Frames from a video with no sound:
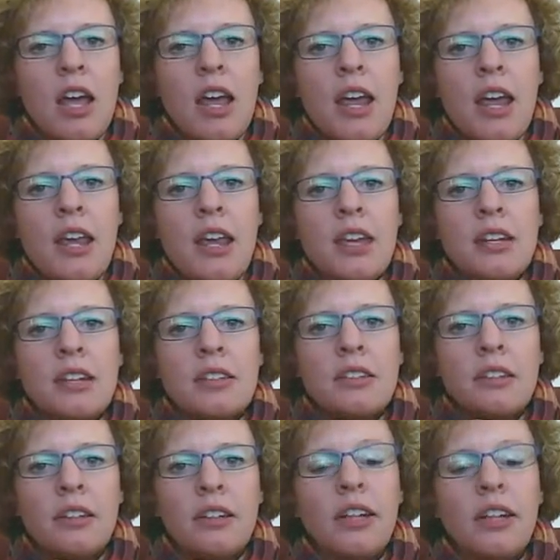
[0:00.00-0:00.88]

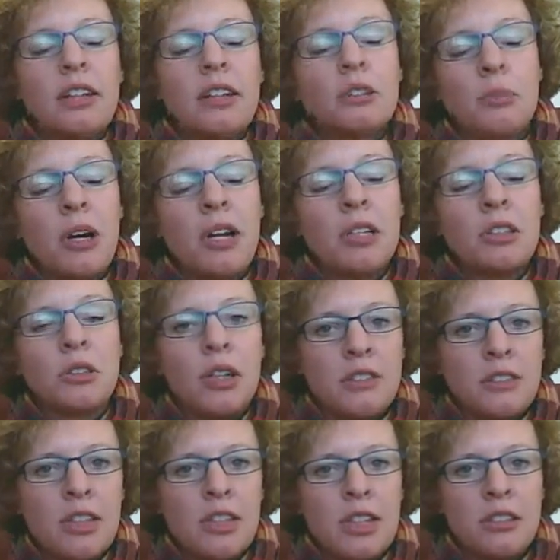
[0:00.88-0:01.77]
And in this module,
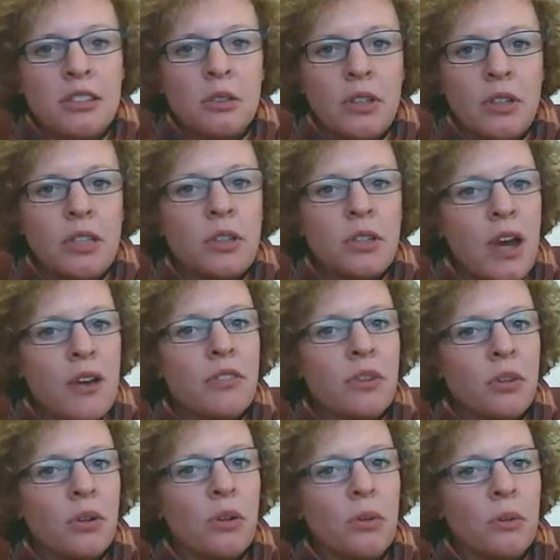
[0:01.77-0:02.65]
I've set it so that you have
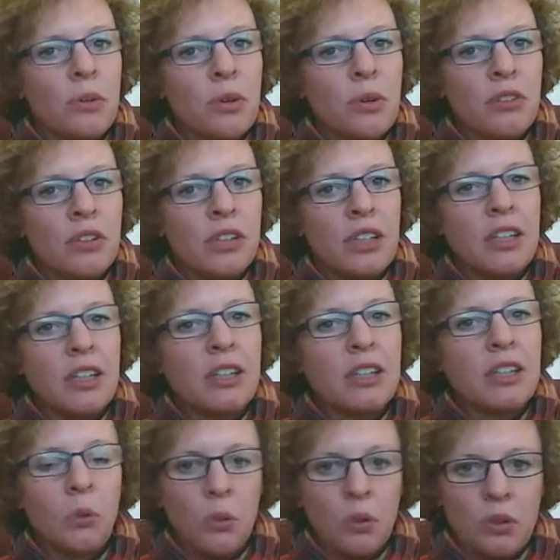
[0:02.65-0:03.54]
to go through everything in
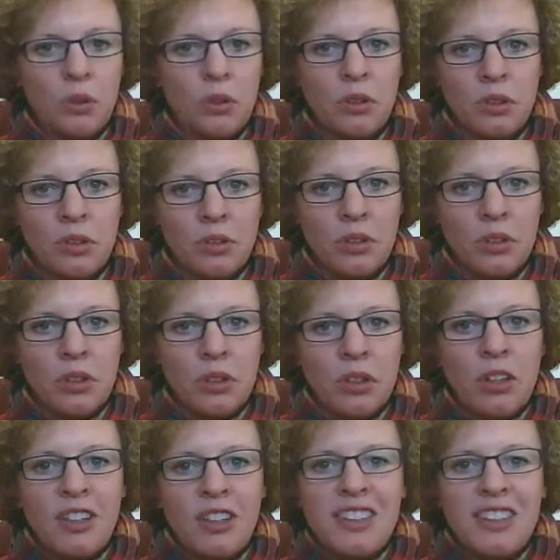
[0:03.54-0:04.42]
order.
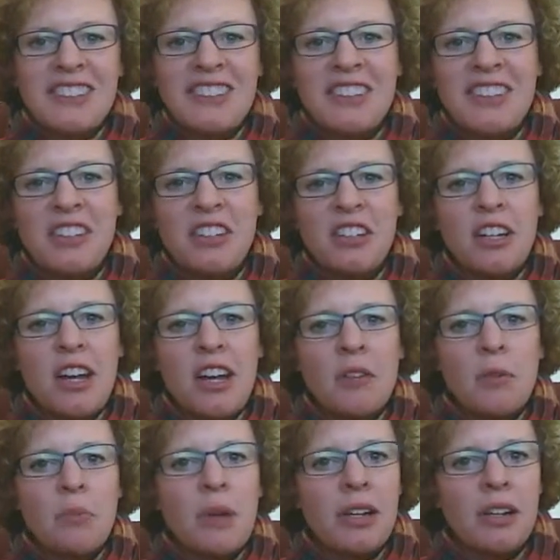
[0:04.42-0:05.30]
So you're going to have
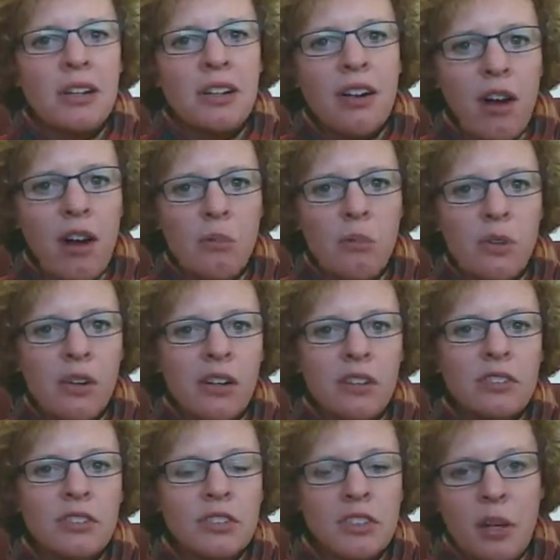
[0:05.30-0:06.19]
to make a comment
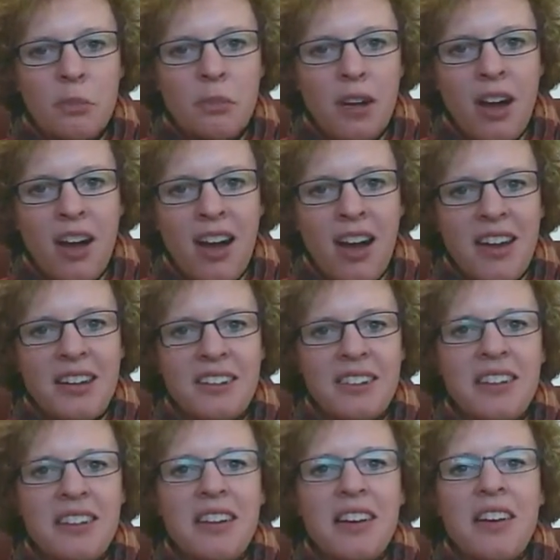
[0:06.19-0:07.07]
of some
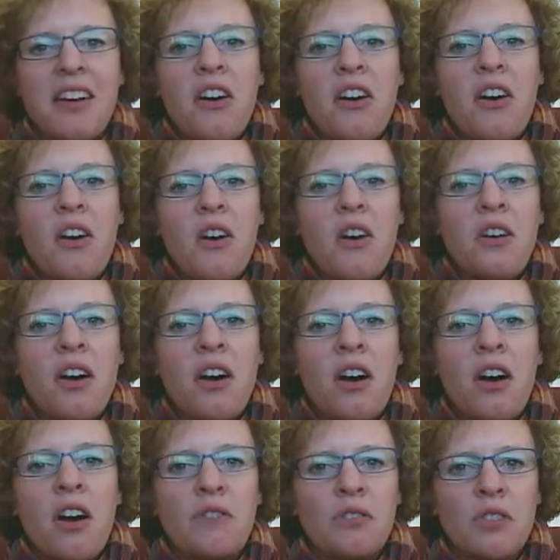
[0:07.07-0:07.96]
kind on
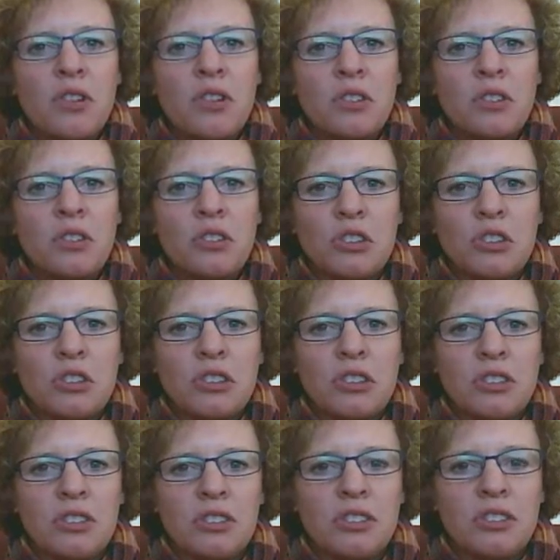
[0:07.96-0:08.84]
our first
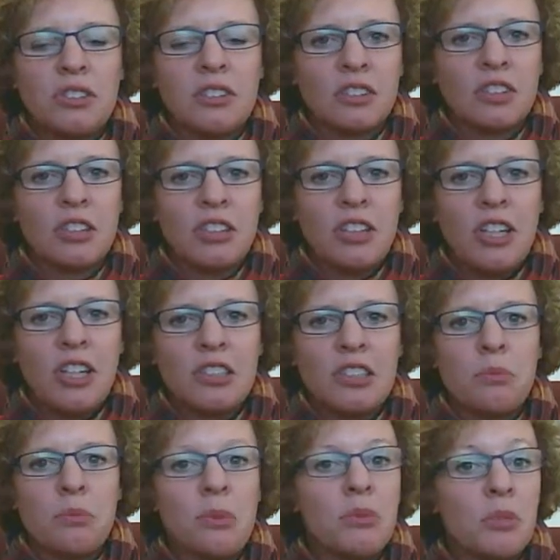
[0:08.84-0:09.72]
little
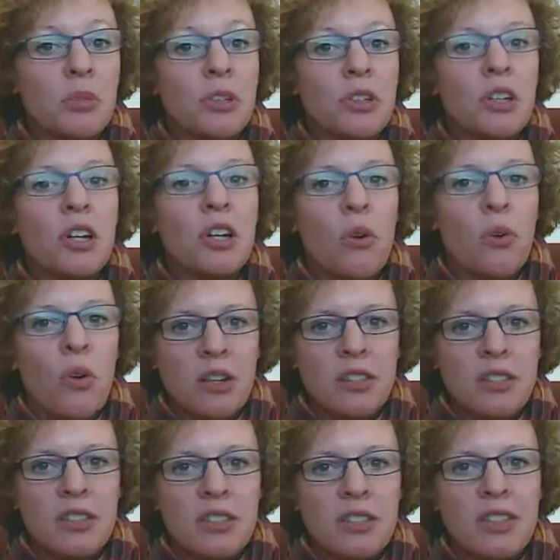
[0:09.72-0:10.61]
discussion before you can go
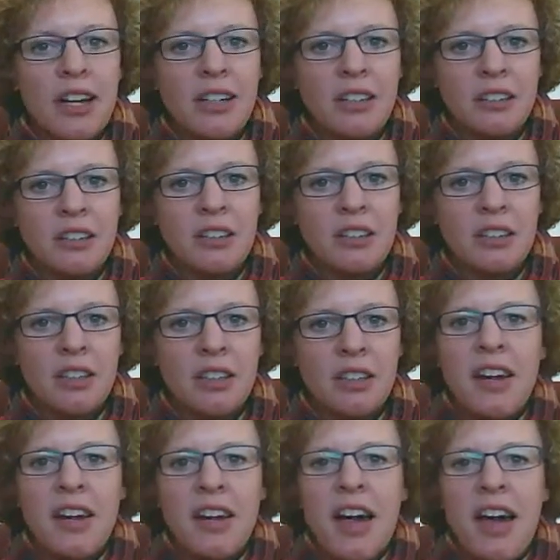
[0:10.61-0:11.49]
on to the next
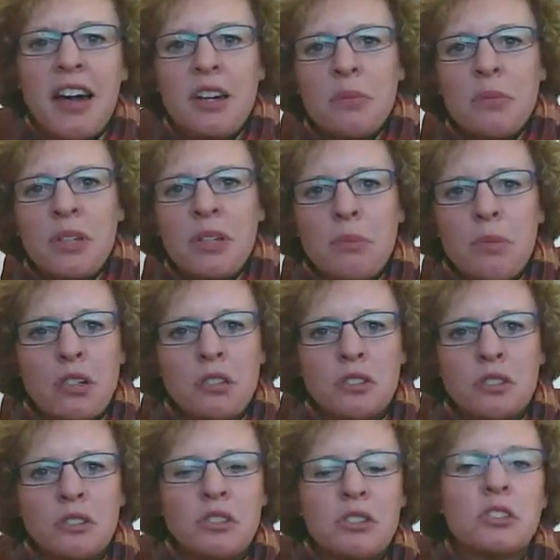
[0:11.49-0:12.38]
item in the
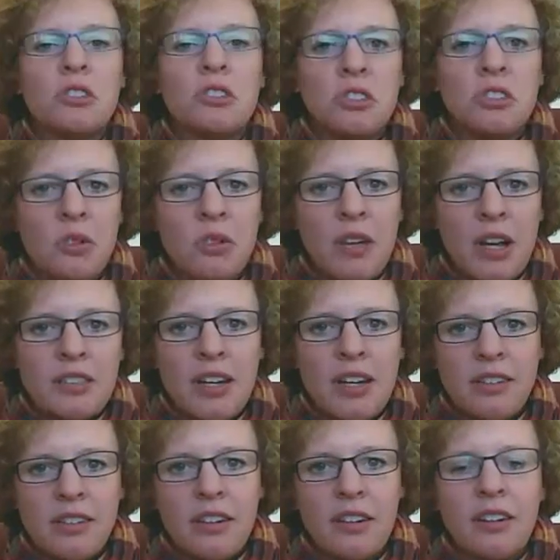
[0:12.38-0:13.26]
module. So just know that's
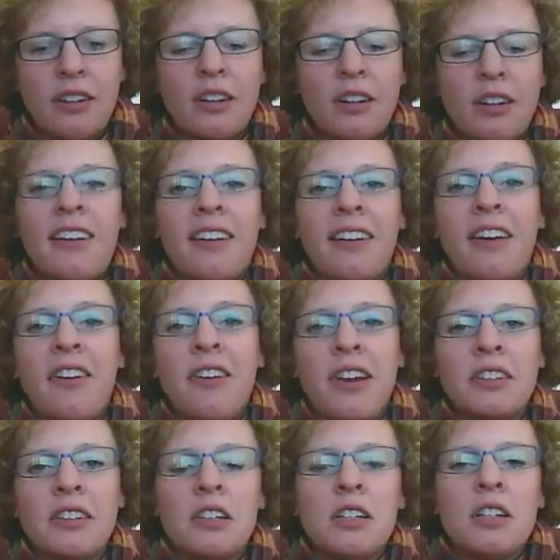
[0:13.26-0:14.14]
out there.
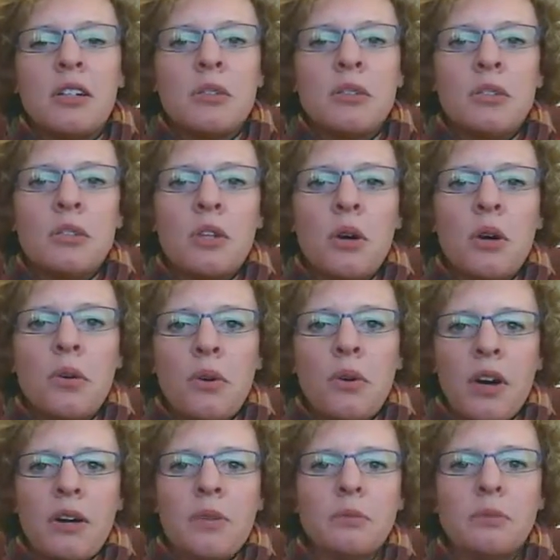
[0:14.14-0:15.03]
Alright,
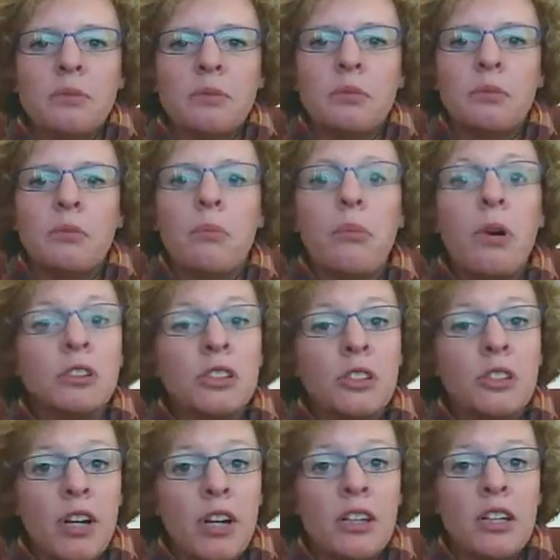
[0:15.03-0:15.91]
so most
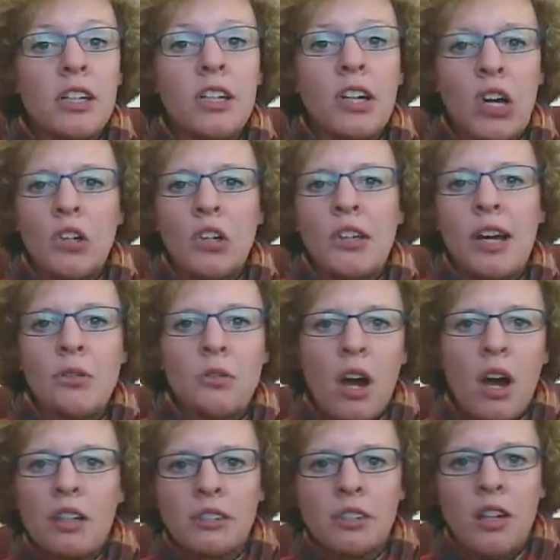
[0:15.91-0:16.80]
of you, I think, earned that
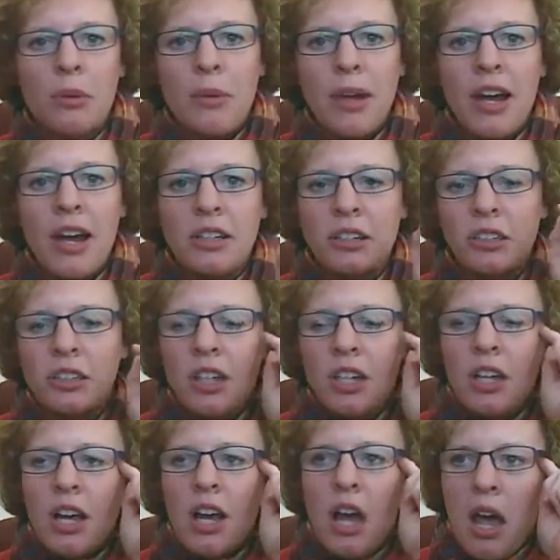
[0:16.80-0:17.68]
Rockstar badge.
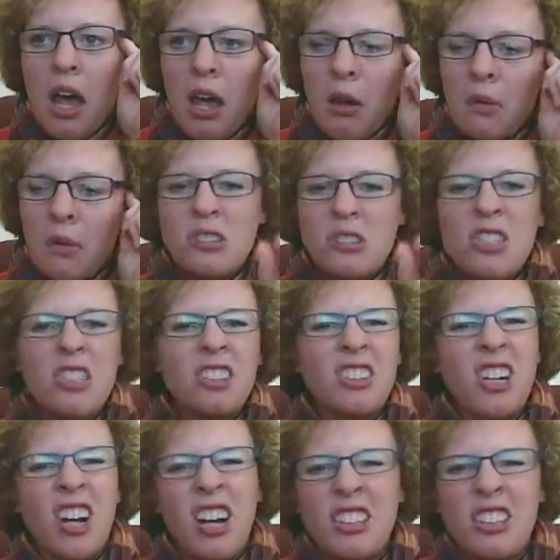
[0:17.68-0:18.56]
I'm still
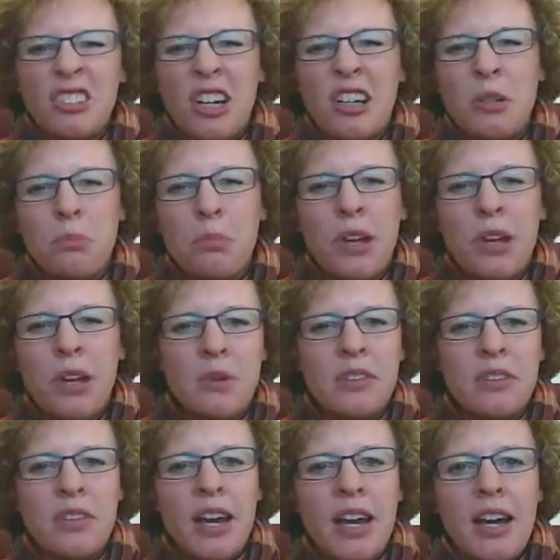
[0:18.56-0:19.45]
kind of trying to play
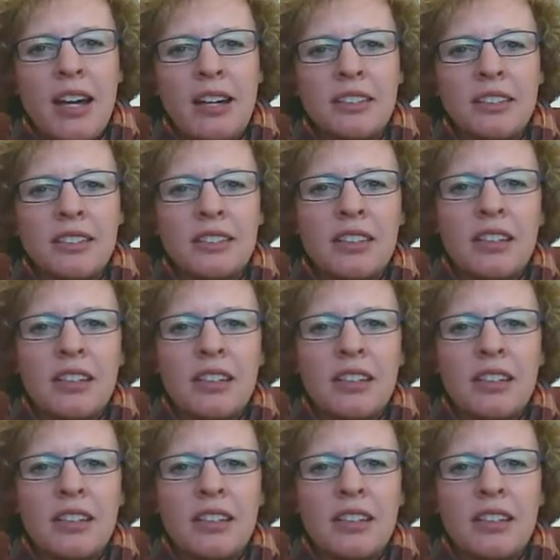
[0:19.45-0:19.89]
with that.